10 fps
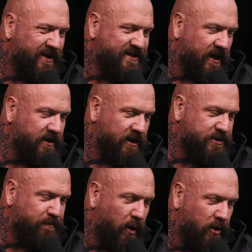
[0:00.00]
this
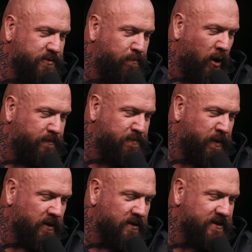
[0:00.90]
idiot's boss pops
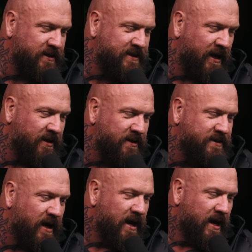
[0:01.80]
pills and
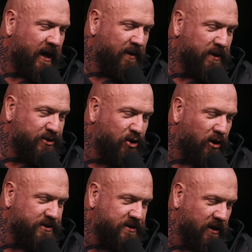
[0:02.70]
tells him he's
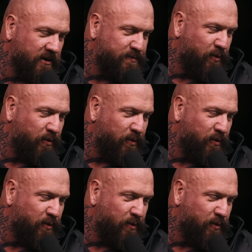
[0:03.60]
got skills.